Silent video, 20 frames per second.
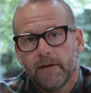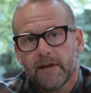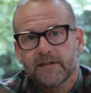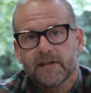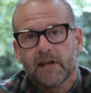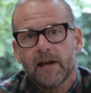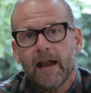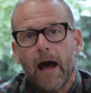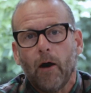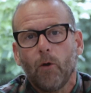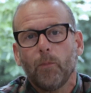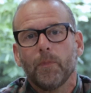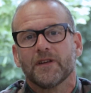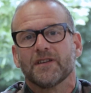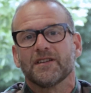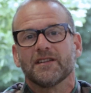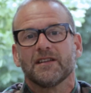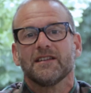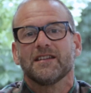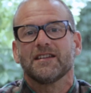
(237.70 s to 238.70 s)
This can help
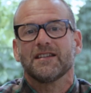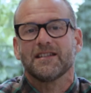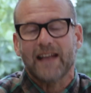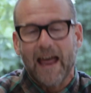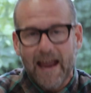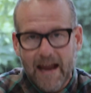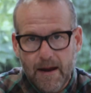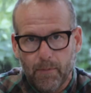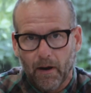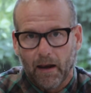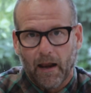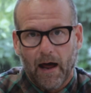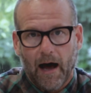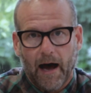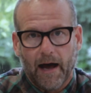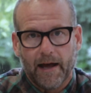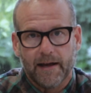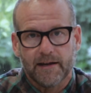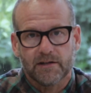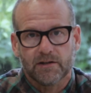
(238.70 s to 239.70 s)
us
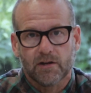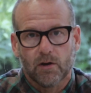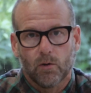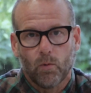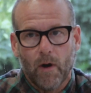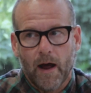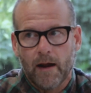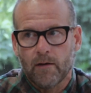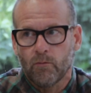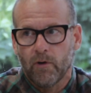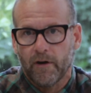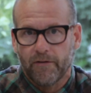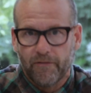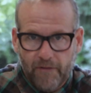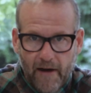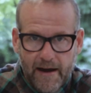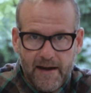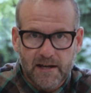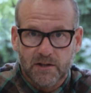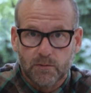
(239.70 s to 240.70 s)
stabilise when we're
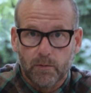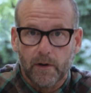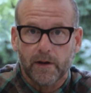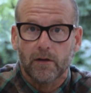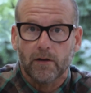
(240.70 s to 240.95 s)
faced